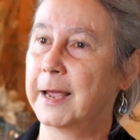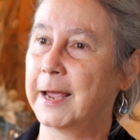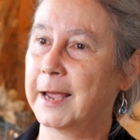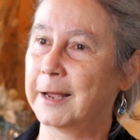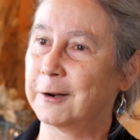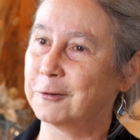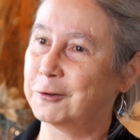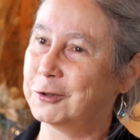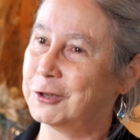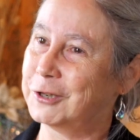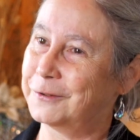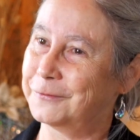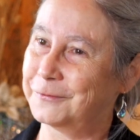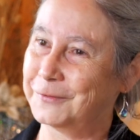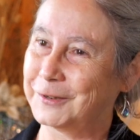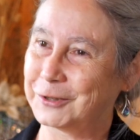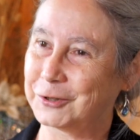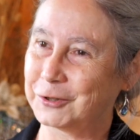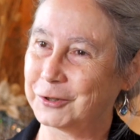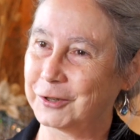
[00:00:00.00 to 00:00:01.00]

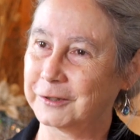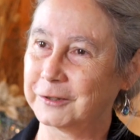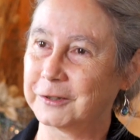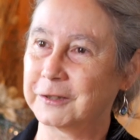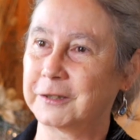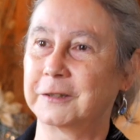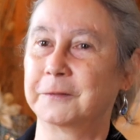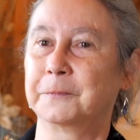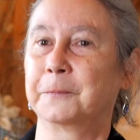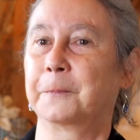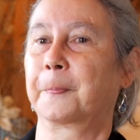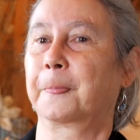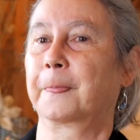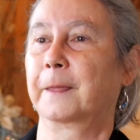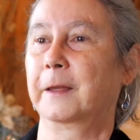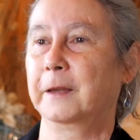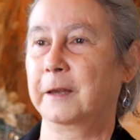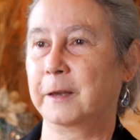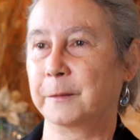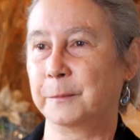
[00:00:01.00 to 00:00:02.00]
energy-efficient
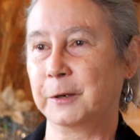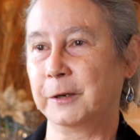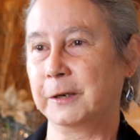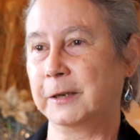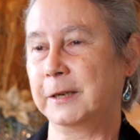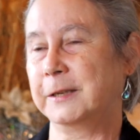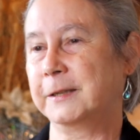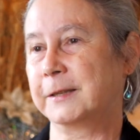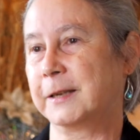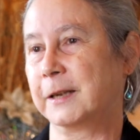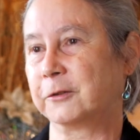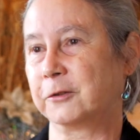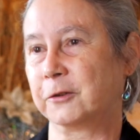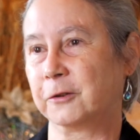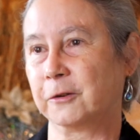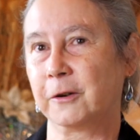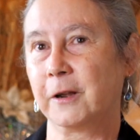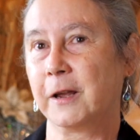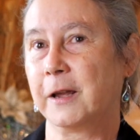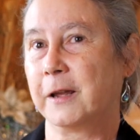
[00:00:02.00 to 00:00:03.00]
community
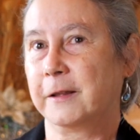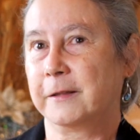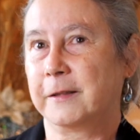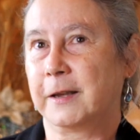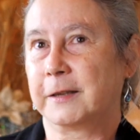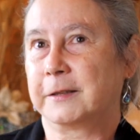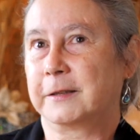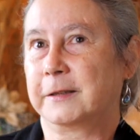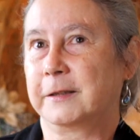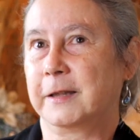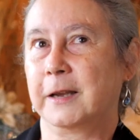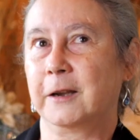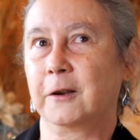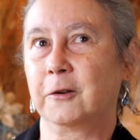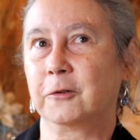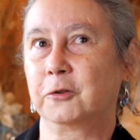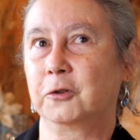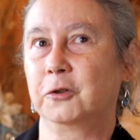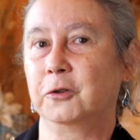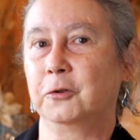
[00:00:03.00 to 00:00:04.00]
centre that's
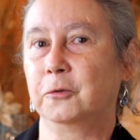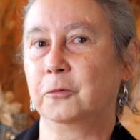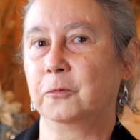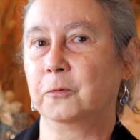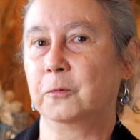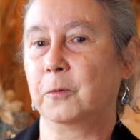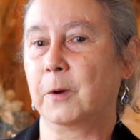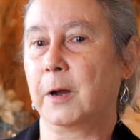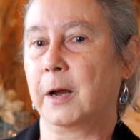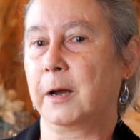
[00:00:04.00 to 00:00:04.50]
there to